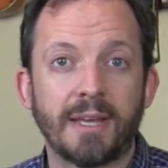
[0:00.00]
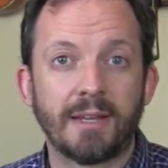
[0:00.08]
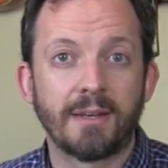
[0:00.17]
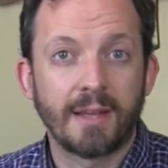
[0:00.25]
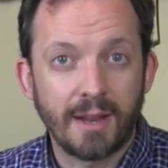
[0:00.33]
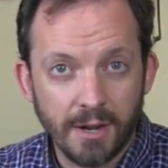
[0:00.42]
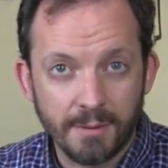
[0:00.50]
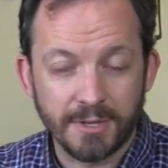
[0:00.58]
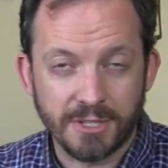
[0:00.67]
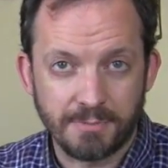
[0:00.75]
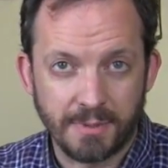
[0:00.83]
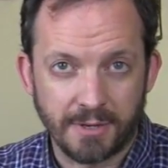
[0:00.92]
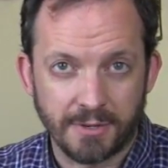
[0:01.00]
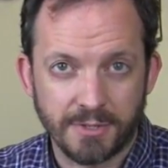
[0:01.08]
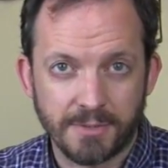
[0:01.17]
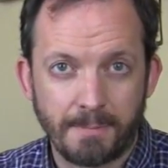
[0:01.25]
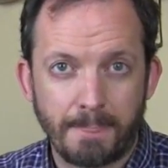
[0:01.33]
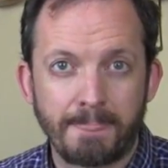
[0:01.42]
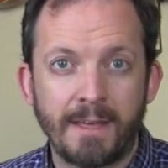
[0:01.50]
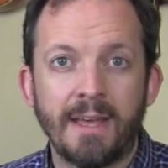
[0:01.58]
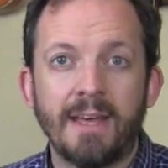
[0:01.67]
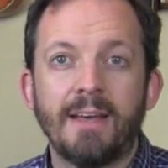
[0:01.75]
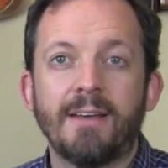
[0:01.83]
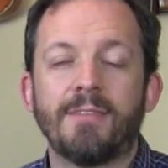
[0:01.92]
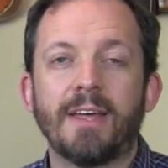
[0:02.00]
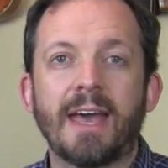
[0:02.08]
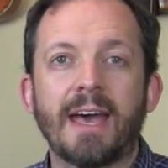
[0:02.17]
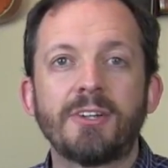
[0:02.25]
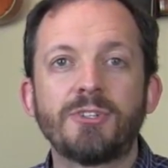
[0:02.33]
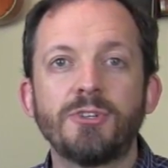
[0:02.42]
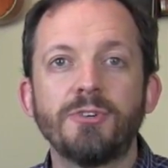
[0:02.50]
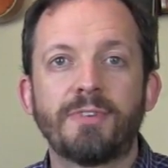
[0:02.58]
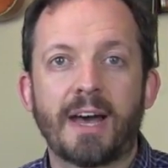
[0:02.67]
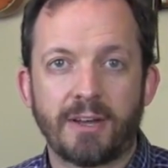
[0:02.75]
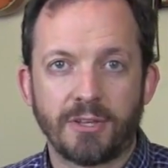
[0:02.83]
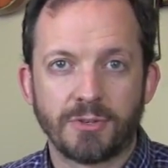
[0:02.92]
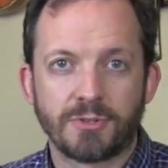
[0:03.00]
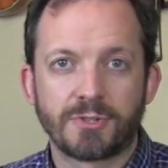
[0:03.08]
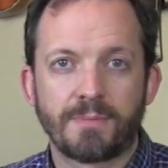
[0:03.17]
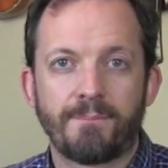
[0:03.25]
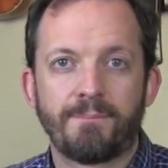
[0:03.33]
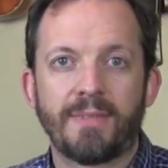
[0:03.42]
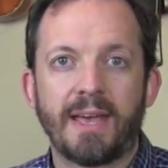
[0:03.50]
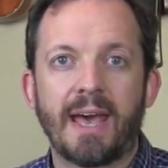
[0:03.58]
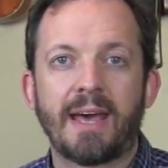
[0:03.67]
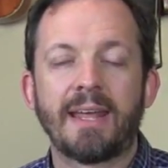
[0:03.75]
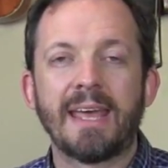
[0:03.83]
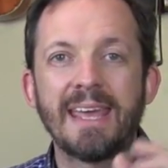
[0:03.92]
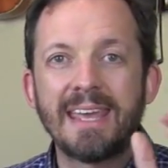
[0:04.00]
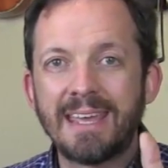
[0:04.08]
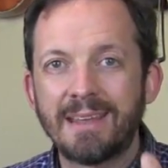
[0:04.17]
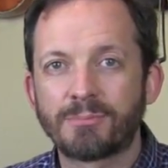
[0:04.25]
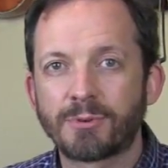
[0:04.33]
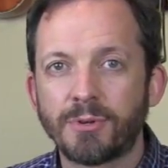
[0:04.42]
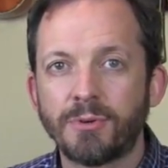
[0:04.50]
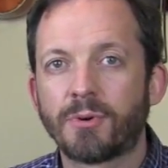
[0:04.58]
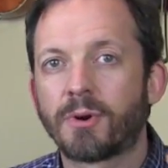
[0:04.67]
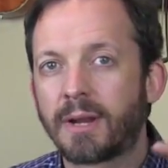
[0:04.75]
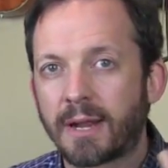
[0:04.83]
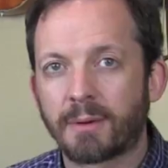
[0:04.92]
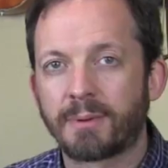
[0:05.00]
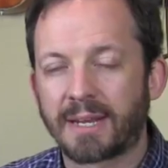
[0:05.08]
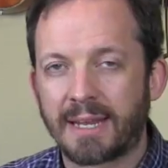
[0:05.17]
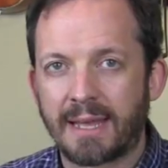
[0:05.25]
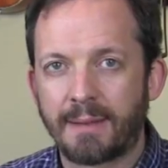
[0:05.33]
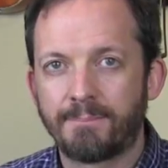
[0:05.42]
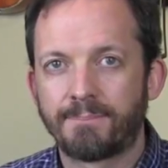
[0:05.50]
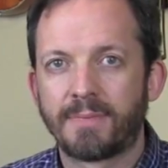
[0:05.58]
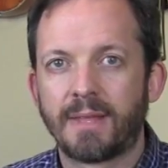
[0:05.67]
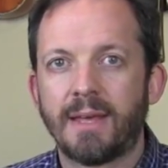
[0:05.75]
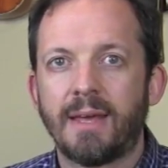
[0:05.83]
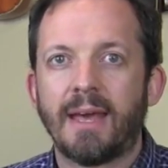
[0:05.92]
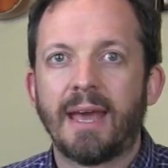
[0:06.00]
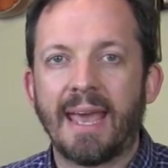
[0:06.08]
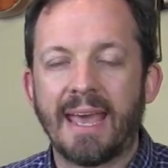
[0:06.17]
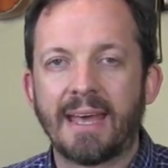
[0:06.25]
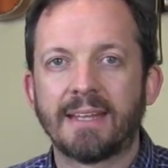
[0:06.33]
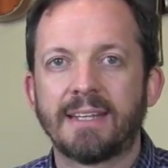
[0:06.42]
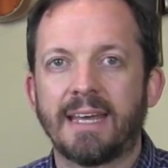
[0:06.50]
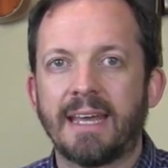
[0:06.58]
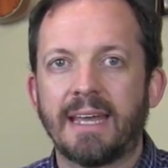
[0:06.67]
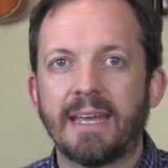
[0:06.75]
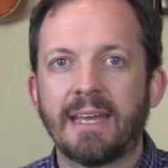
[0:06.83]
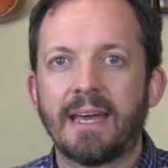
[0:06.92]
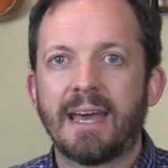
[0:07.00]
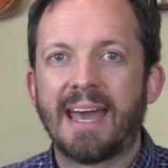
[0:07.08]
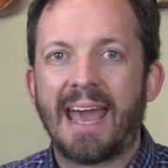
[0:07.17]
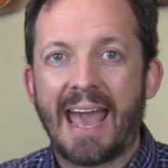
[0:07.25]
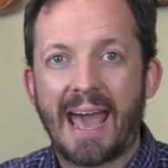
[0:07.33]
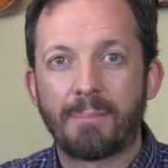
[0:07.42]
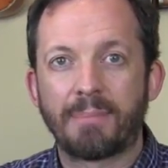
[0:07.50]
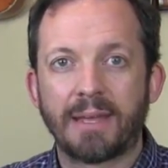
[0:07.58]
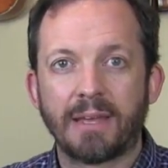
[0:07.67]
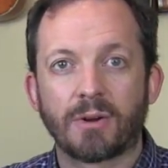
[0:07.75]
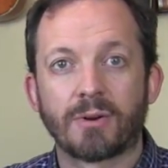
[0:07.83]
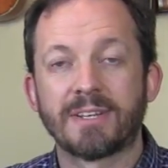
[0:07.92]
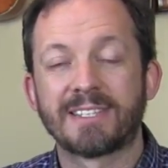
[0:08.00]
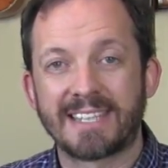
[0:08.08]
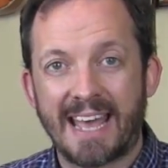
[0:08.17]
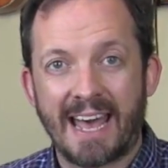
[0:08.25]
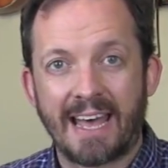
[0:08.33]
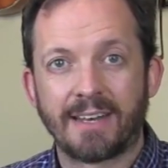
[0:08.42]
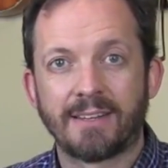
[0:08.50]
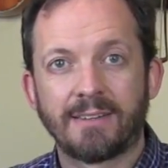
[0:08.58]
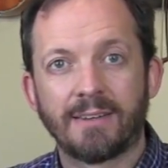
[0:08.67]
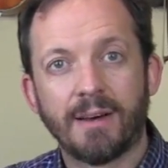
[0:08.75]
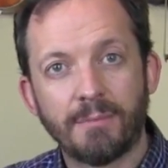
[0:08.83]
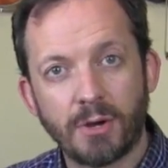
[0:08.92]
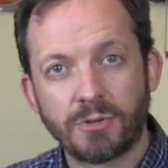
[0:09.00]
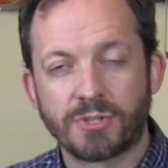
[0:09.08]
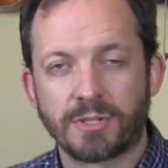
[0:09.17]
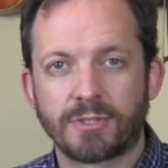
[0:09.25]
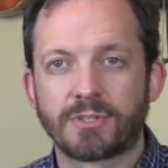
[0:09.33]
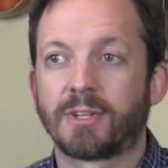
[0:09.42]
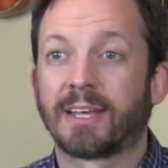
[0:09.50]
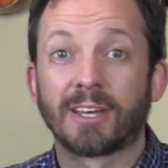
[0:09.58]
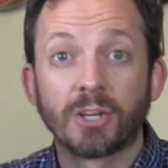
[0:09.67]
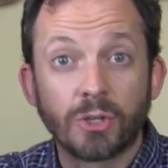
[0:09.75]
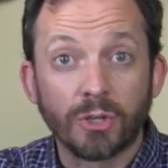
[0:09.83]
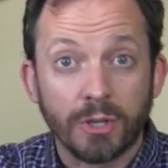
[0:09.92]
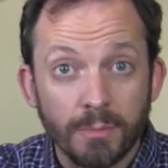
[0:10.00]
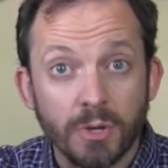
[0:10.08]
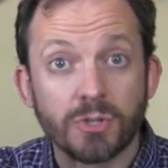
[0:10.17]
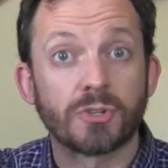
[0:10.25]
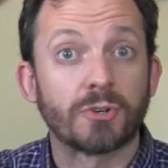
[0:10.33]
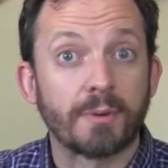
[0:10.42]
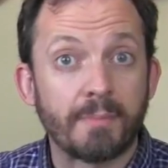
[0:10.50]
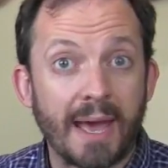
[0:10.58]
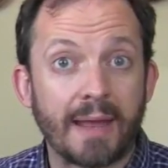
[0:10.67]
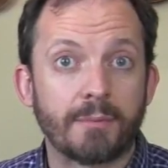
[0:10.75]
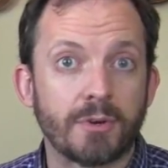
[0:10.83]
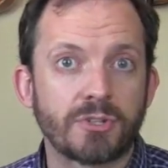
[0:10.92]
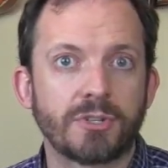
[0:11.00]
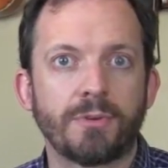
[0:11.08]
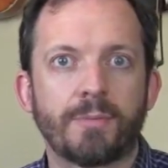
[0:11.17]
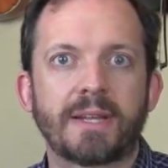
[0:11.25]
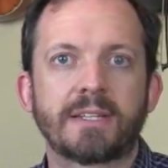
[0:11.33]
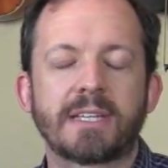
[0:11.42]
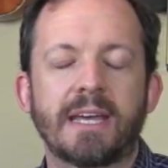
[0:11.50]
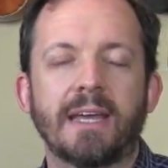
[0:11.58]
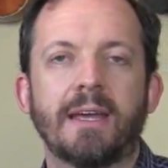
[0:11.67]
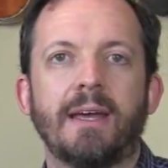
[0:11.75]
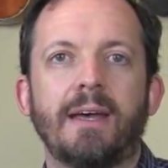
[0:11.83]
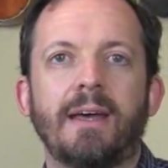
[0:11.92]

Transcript: and Arabic speakers. They had two values. They had a Hebrew or an Arabic name and a happy or a sad emotion, so like a good emotion or a bad emotion, you might say.